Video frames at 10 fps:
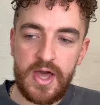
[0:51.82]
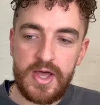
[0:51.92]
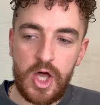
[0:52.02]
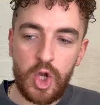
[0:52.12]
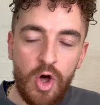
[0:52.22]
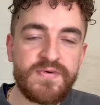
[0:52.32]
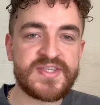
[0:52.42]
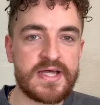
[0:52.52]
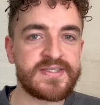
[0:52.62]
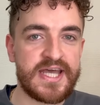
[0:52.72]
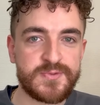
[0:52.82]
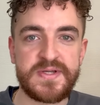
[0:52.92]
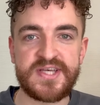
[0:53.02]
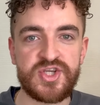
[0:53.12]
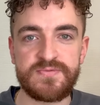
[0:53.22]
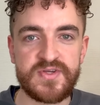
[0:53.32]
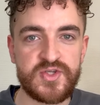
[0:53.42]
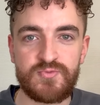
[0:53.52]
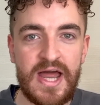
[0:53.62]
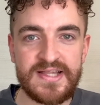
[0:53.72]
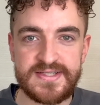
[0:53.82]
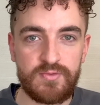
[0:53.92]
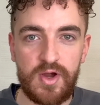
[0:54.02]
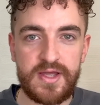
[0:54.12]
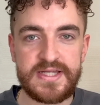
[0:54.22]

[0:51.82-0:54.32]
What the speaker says: a lot of it's down to expectation versus reality, right?